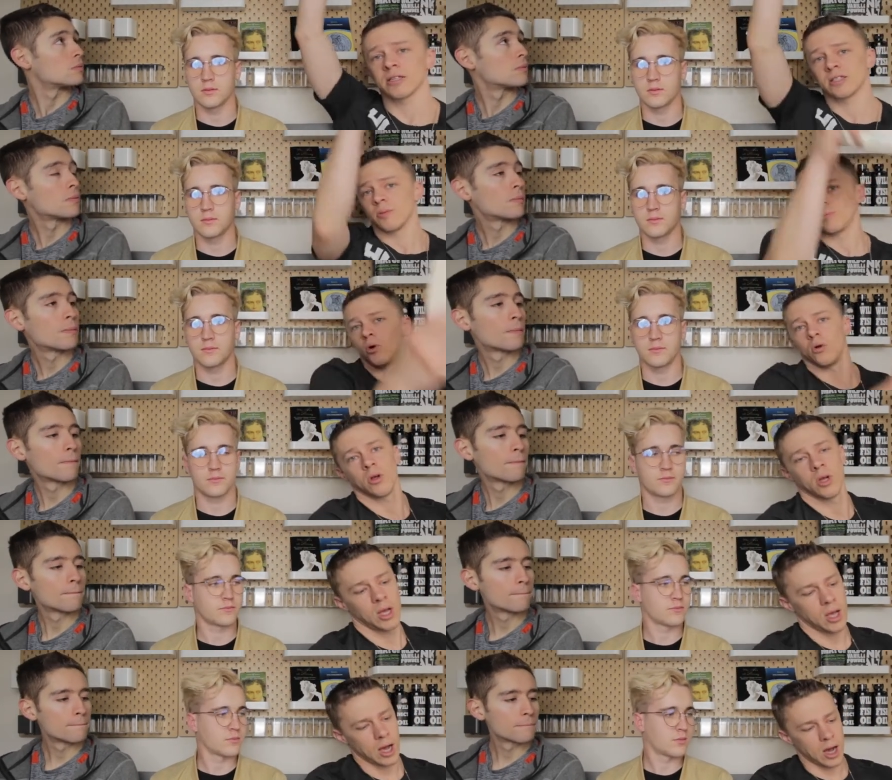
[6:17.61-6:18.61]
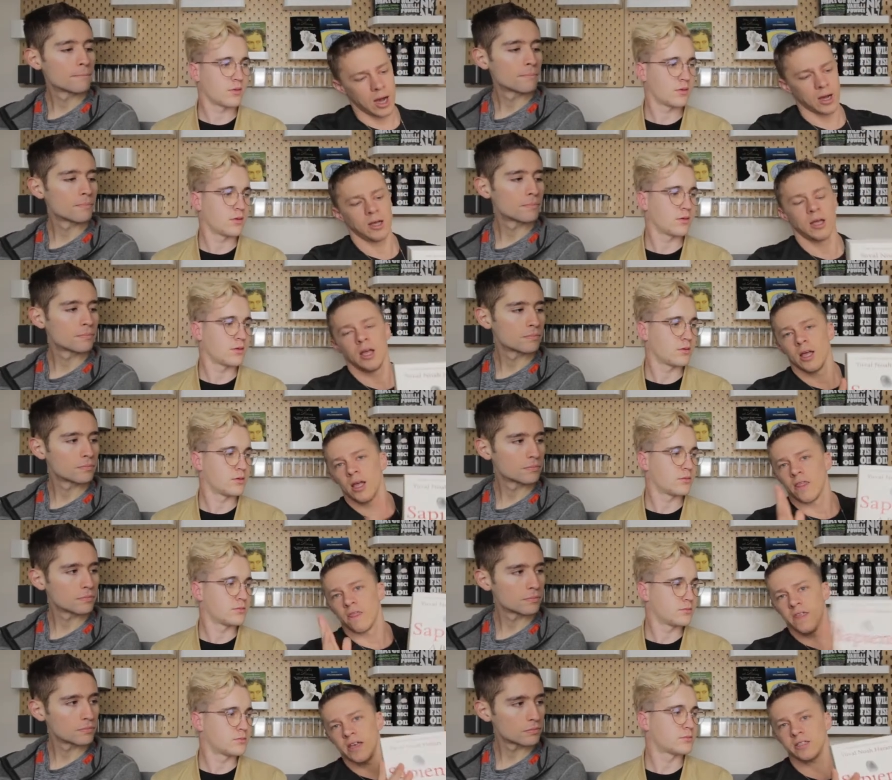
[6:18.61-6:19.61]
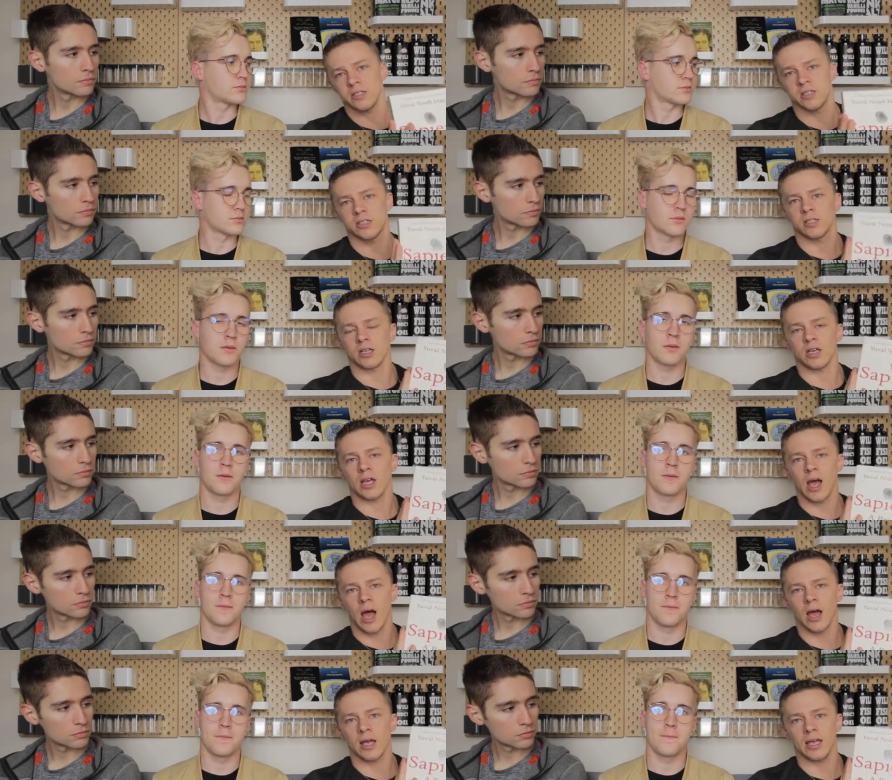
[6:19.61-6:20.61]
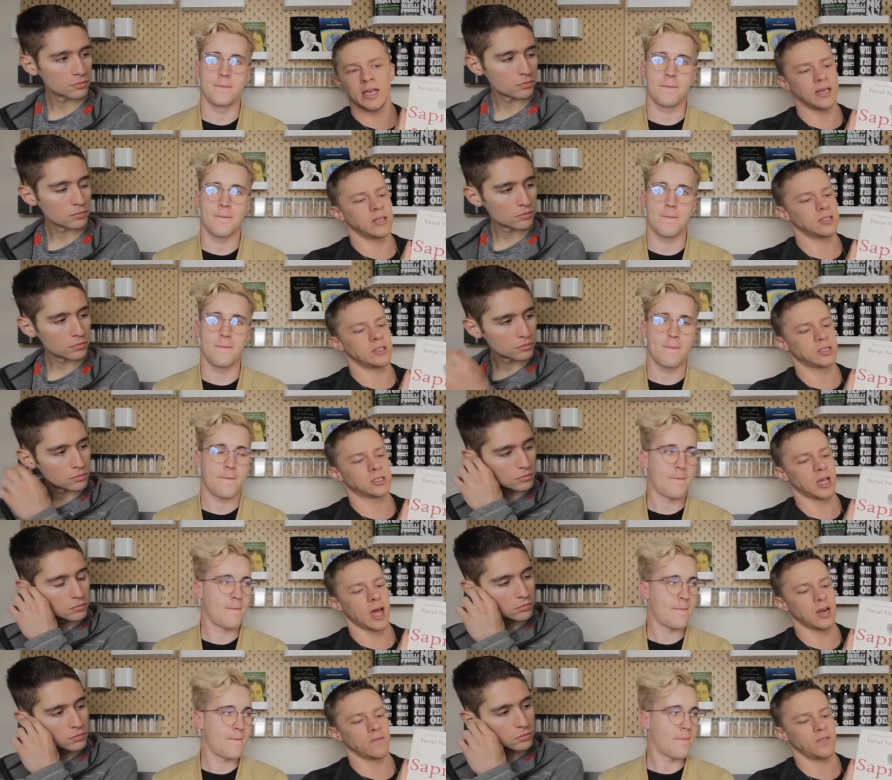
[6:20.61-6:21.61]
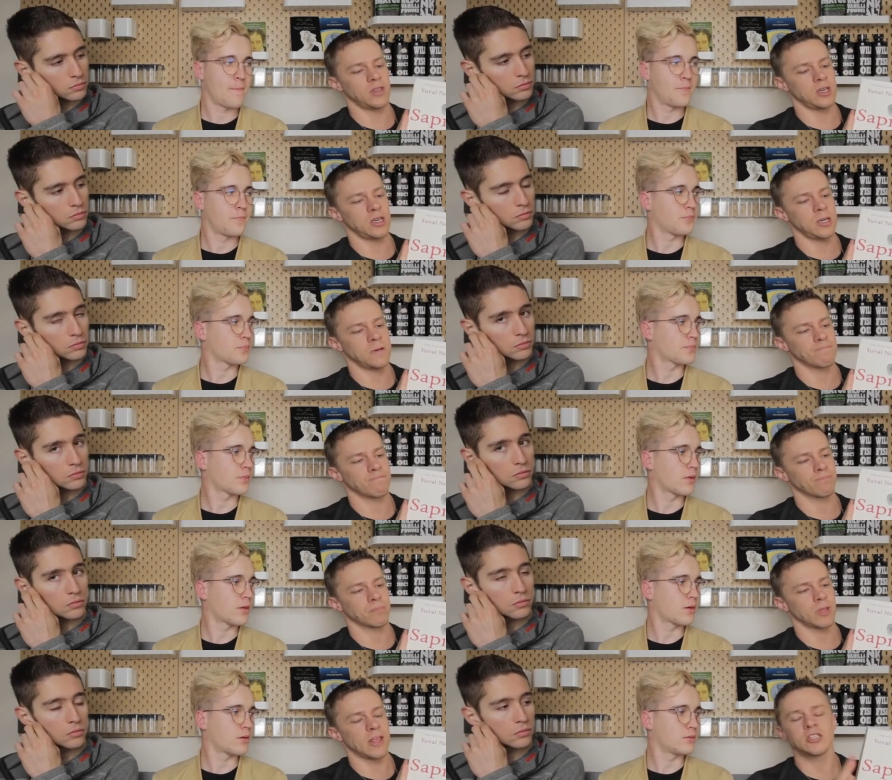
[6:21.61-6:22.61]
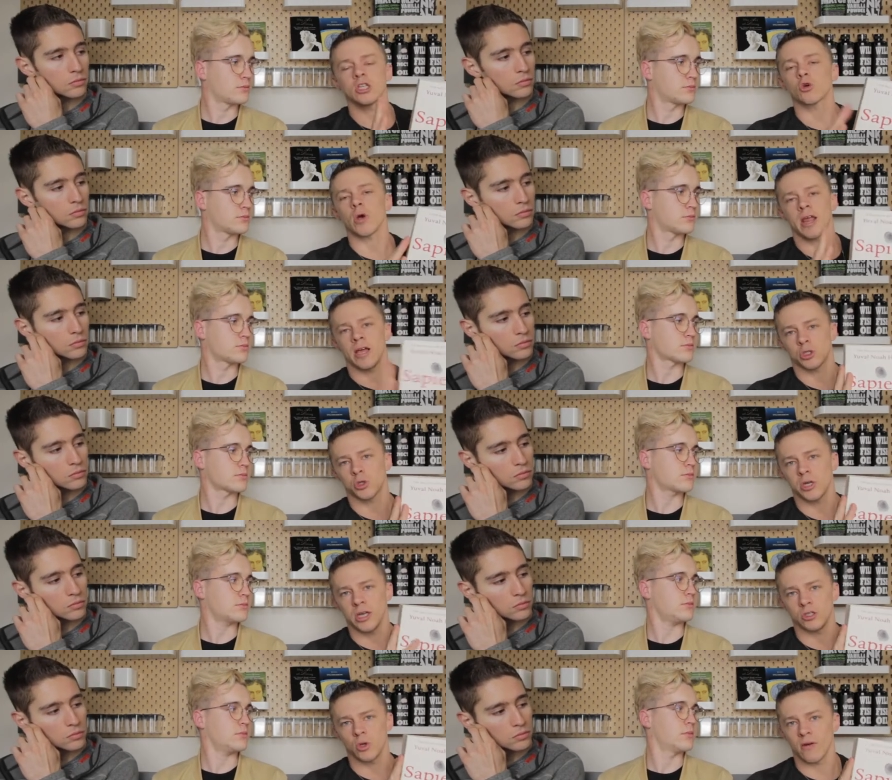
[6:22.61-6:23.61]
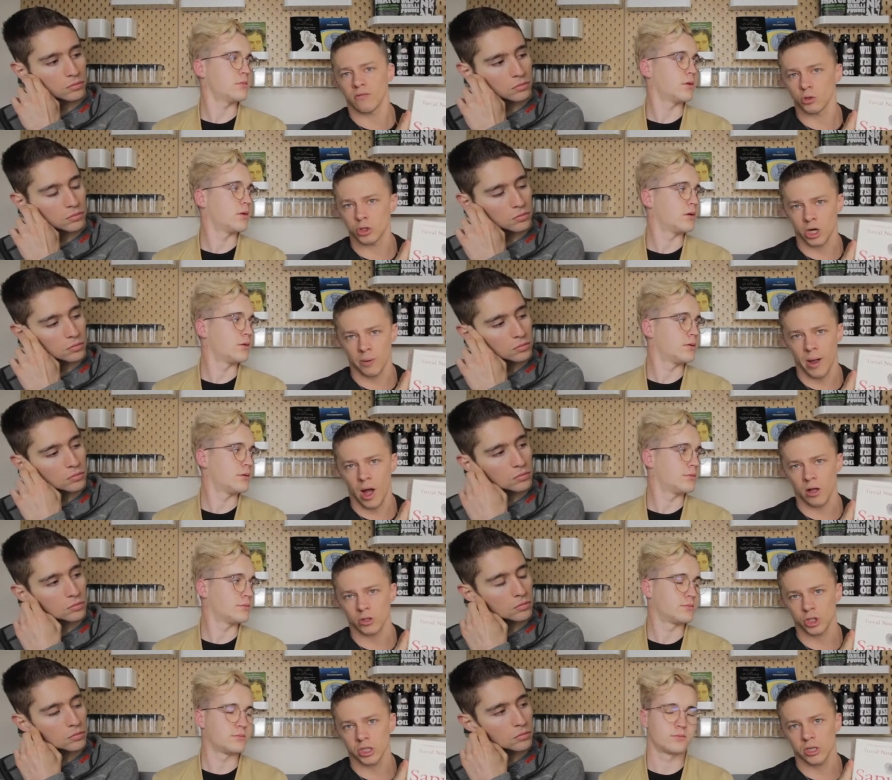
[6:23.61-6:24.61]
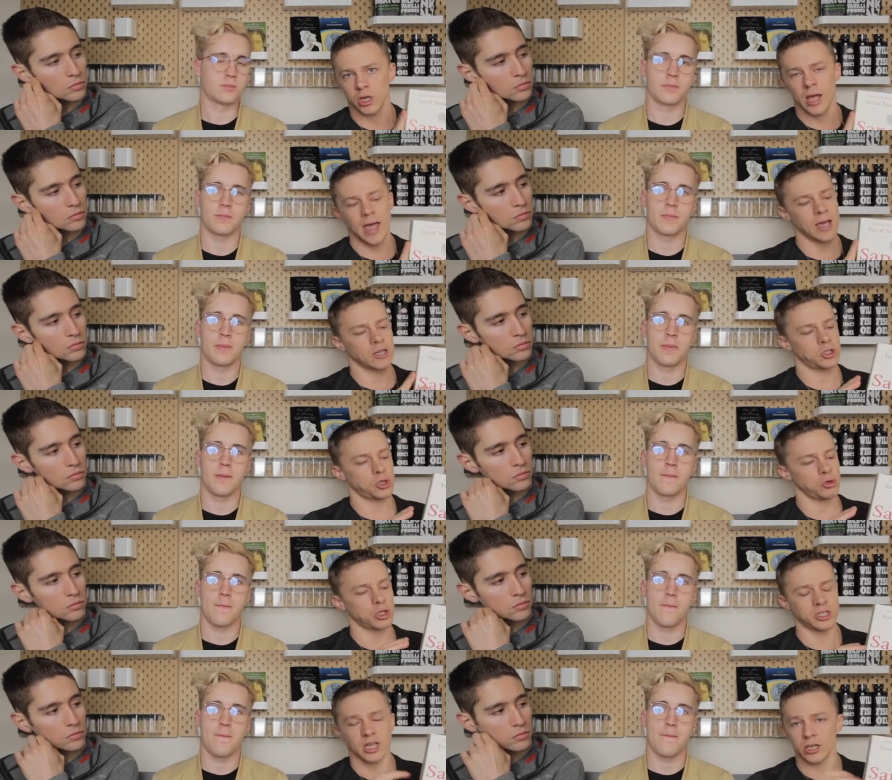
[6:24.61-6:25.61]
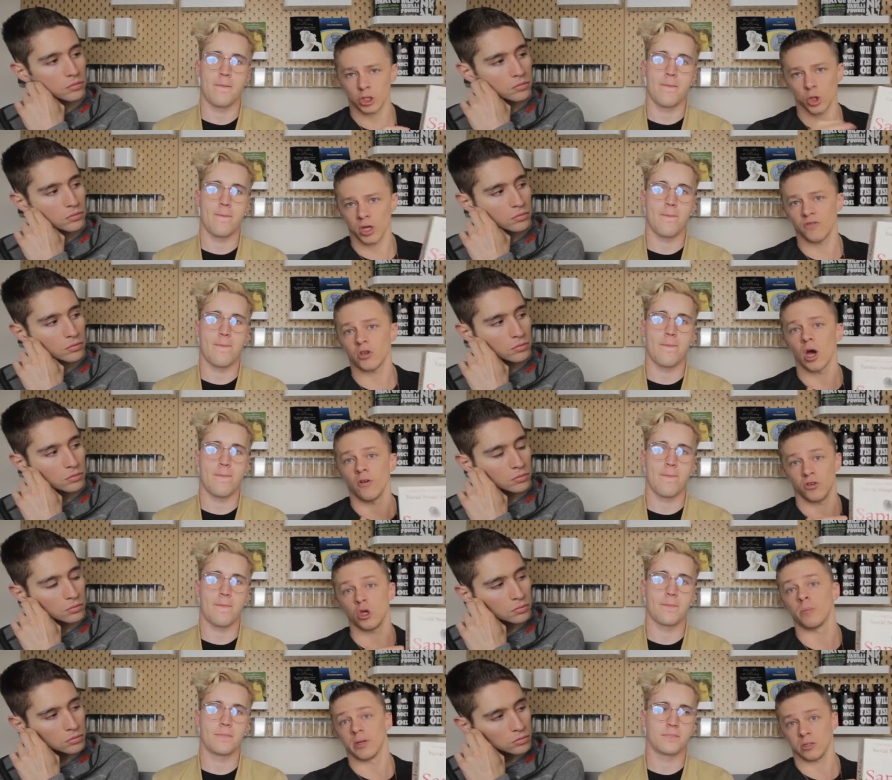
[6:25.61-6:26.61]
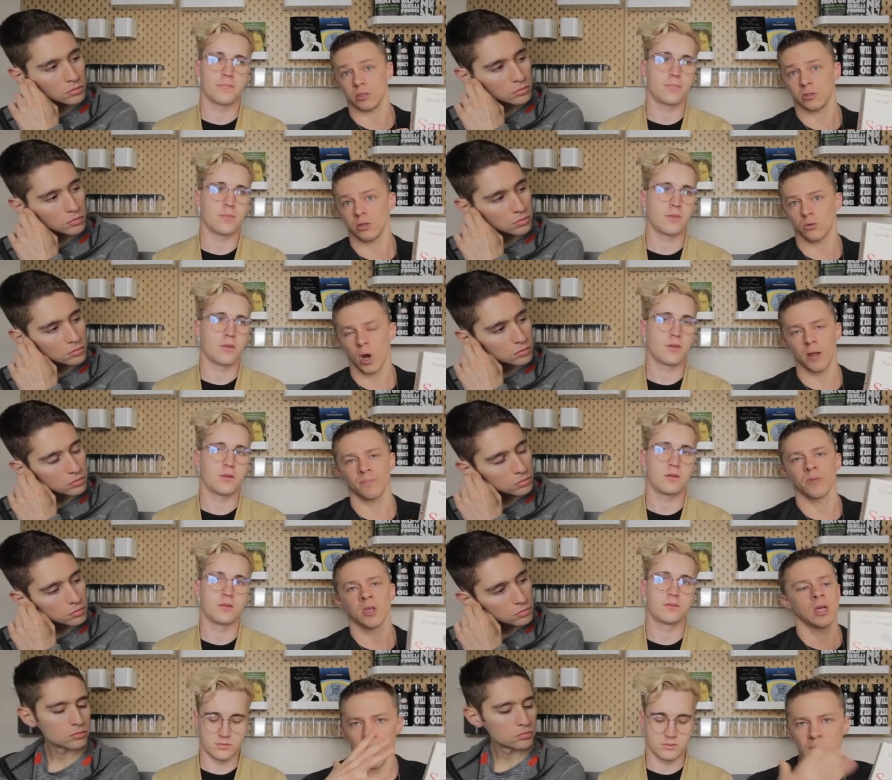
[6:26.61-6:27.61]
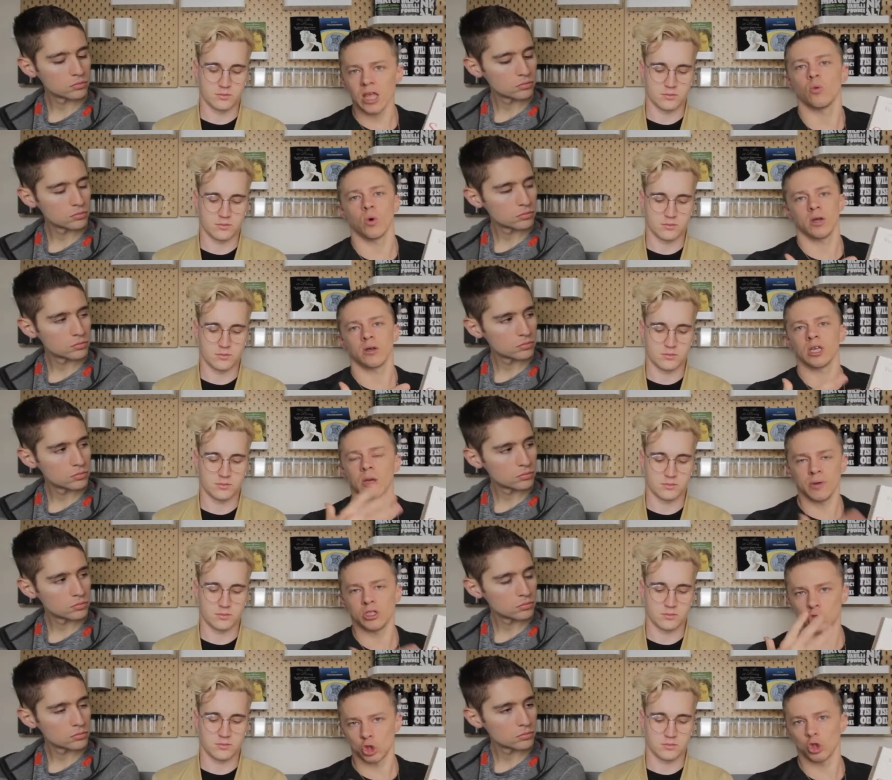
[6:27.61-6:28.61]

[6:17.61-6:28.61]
Speaker 1: it simple. Uh, this is kind of the this is a great entry into evolutionary biology and to just the history of, of humans, right? Anyone can be